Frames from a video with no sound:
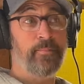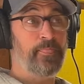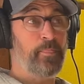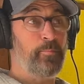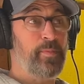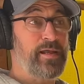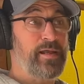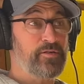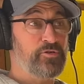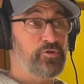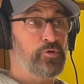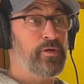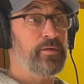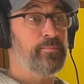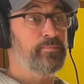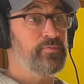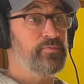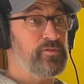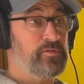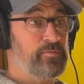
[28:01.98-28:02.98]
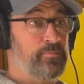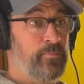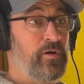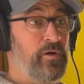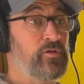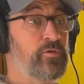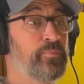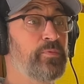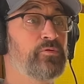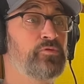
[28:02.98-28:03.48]
make trips,
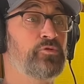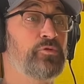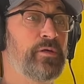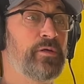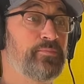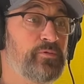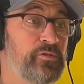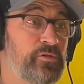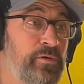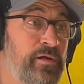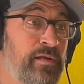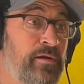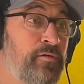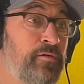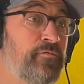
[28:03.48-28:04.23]
multiple trips during our